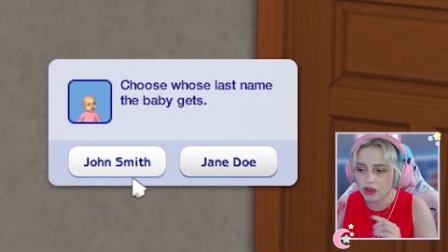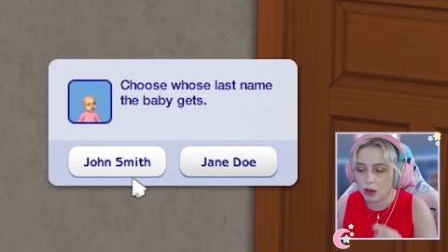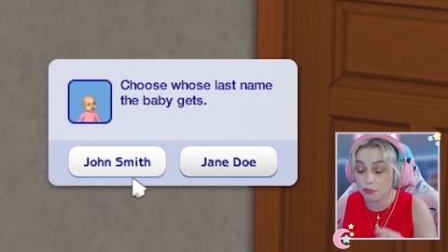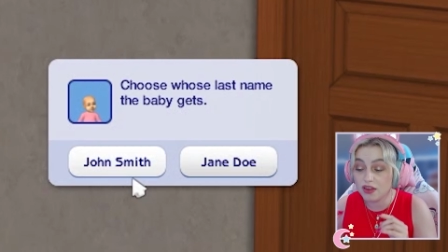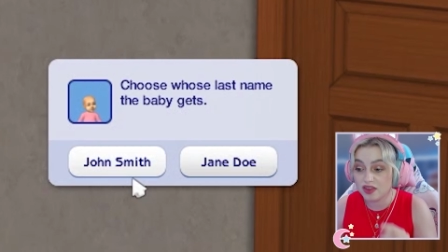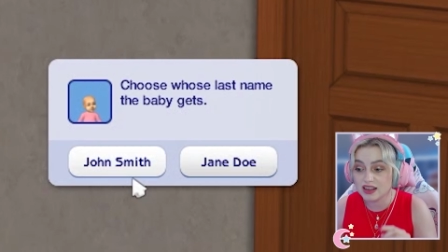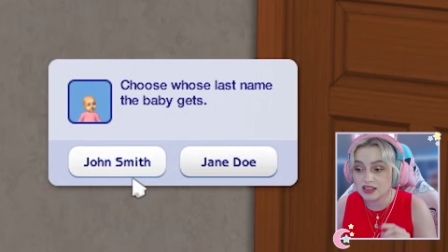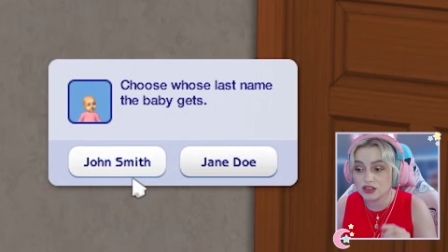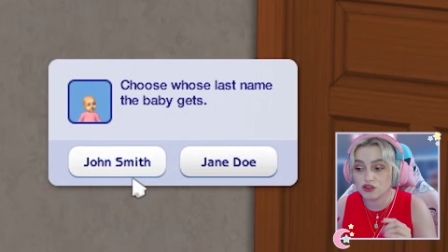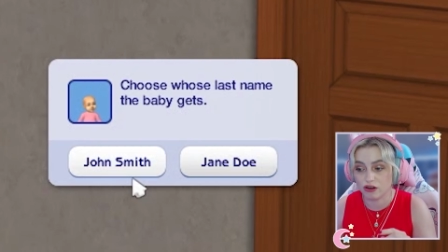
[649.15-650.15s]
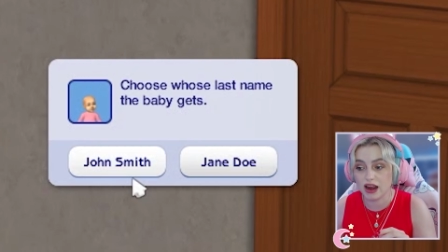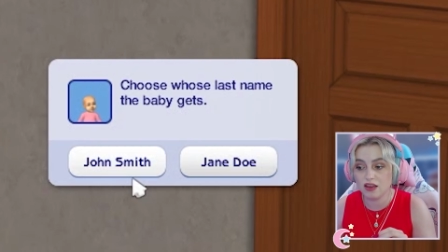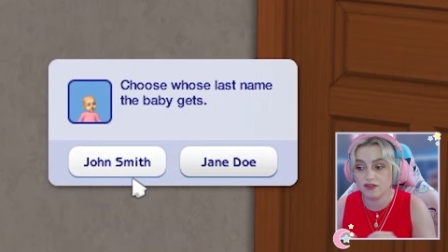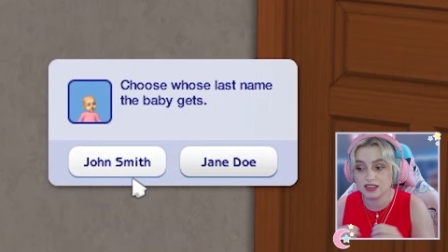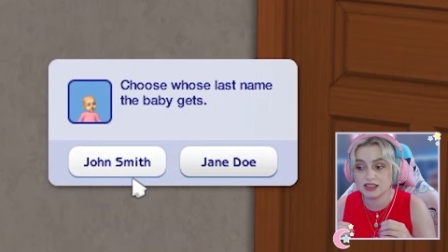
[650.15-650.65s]
But this is great
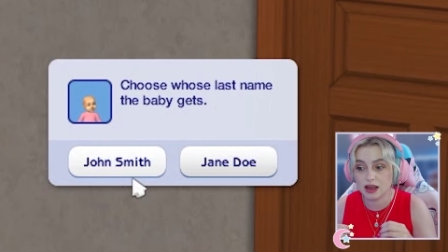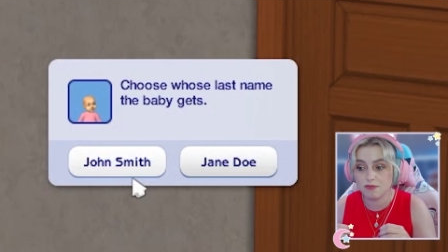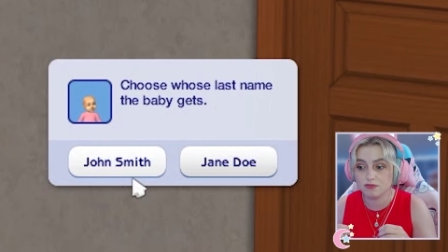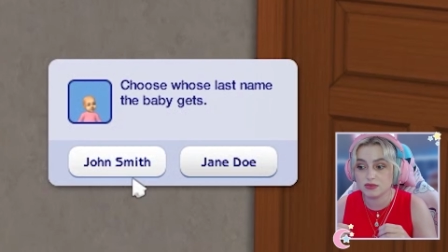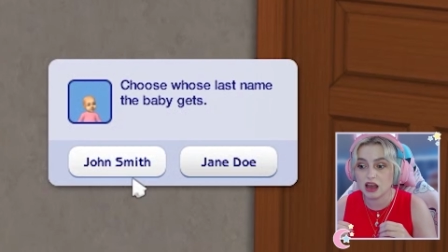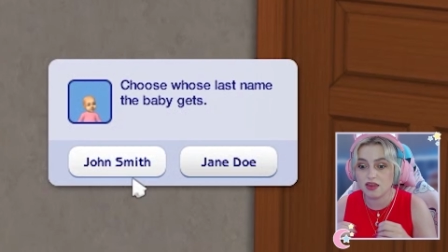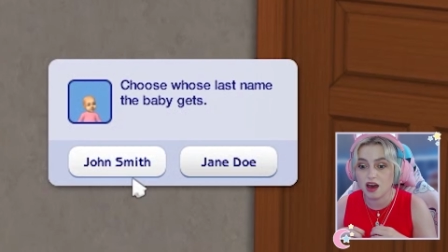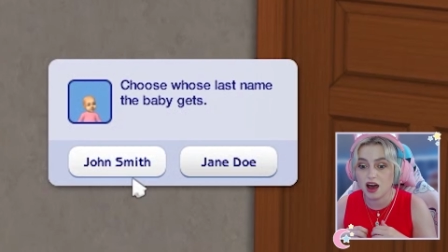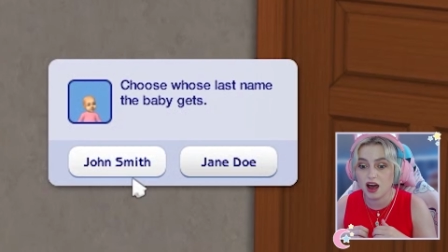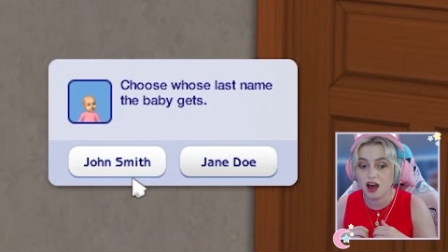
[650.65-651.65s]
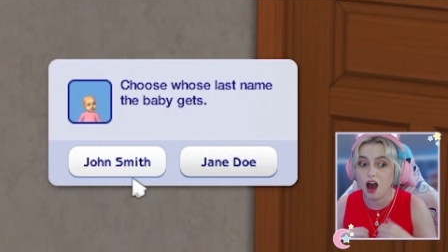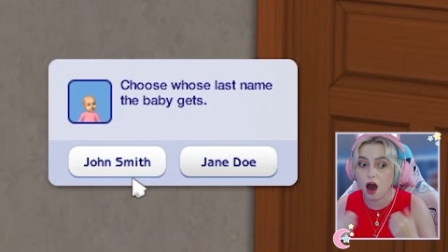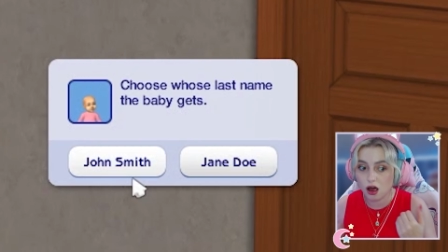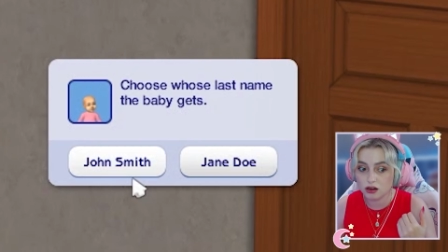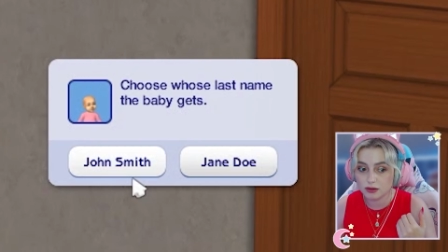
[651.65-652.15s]
for Sims that
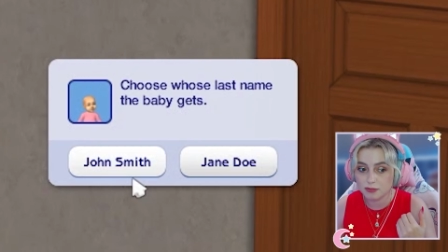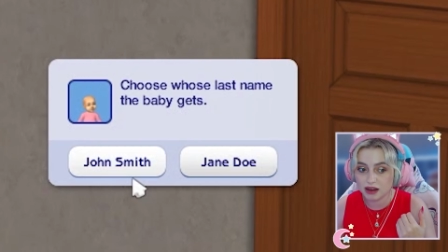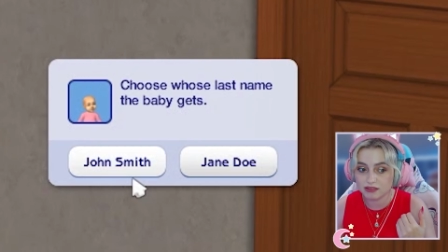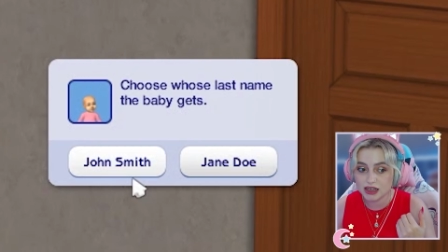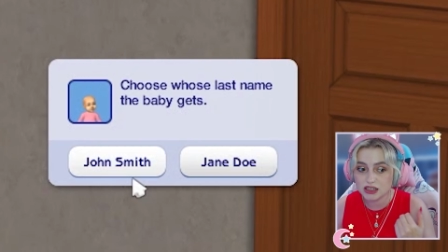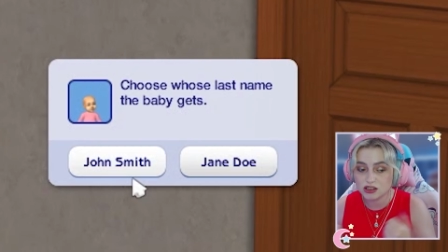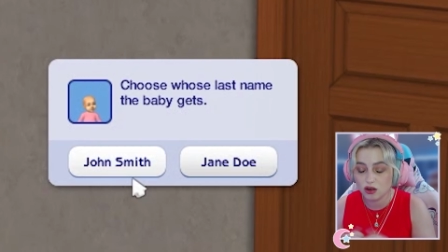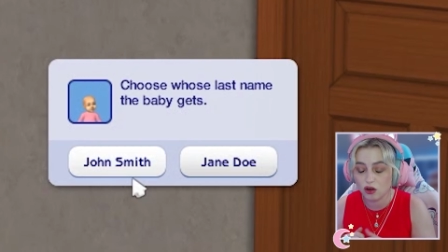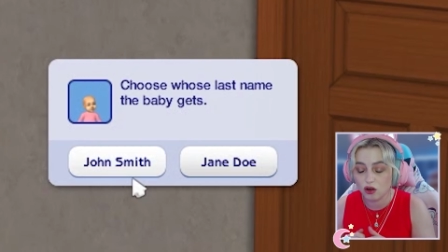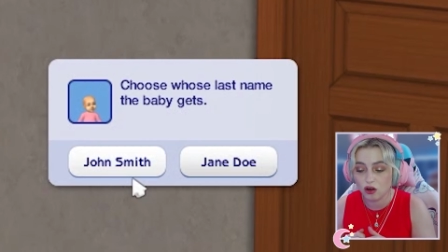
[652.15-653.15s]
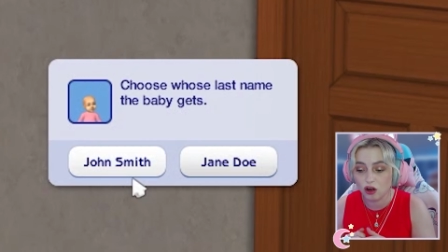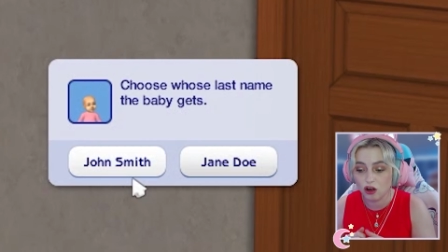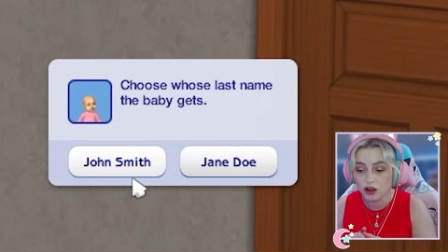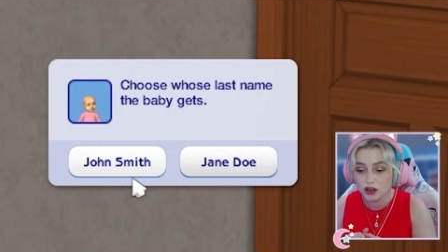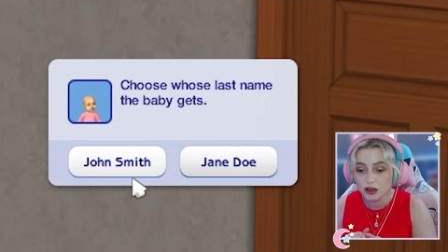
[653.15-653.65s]
aren't married
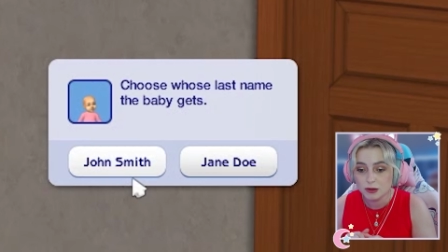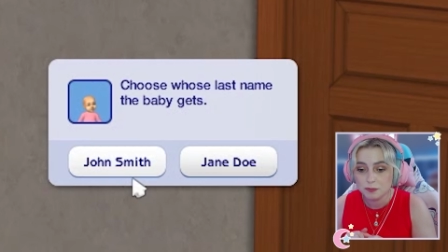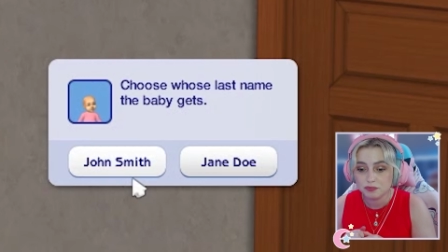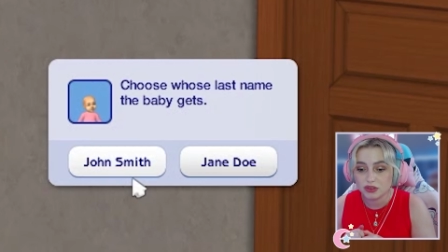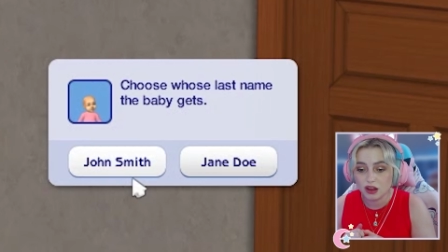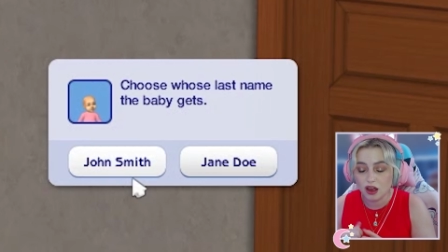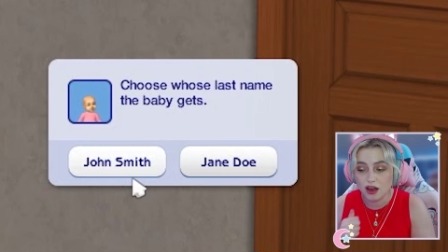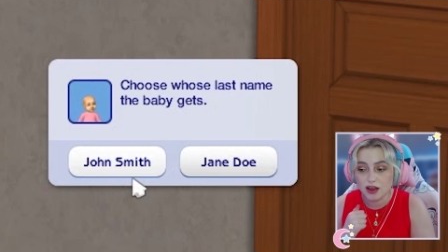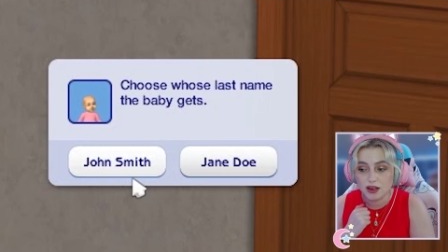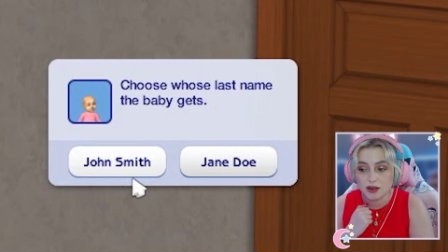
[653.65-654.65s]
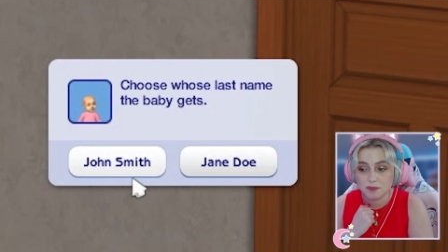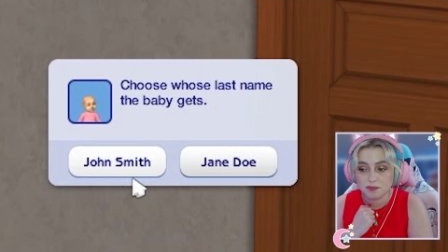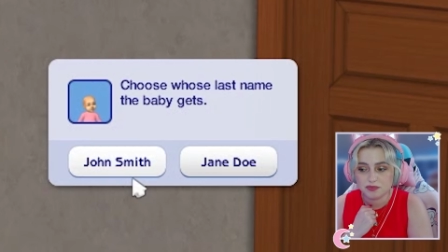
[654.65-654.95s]
or for